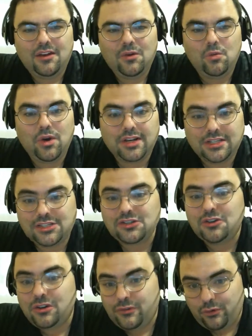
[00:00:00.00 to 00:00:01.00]
what it's
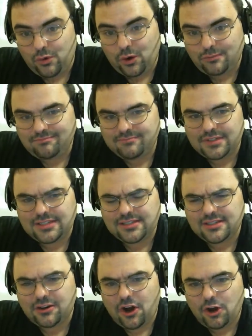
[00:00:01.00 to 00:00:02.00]
good for,
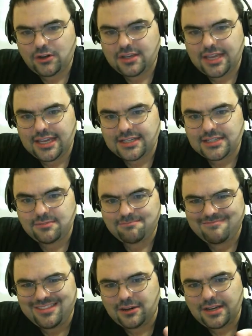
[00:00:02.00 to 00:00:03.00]
because
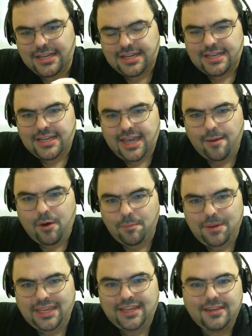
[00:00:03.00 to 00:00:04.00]

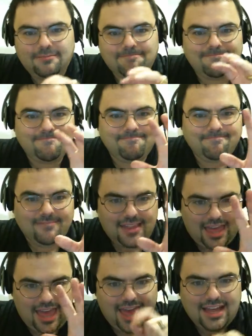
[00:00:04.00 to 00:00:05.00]
MRP
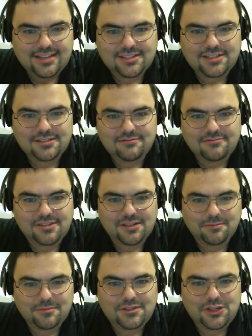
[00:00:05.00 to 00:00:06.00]
has
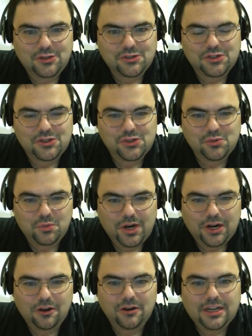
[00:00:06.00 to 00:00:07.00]
some uses
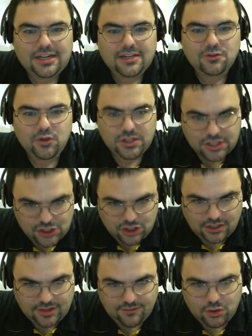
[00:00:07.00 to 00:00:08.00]
where
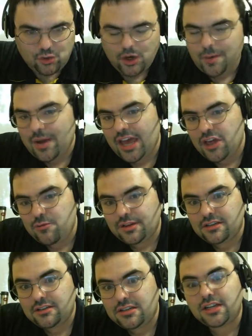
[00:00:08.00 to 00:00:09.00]
traditional inventory management
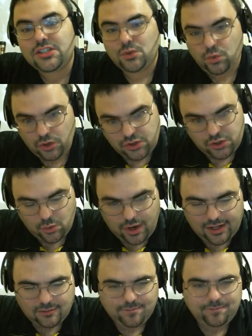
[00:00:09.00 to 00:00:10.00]
doesn't work so
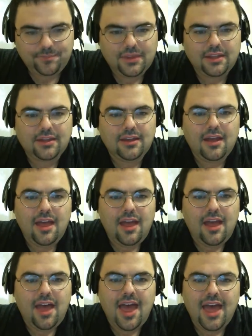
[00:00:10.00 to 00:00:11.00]
well.
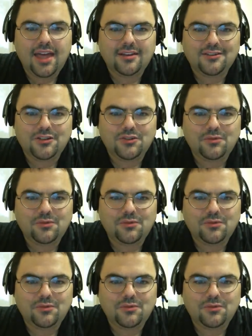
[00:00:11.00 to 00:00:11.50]
And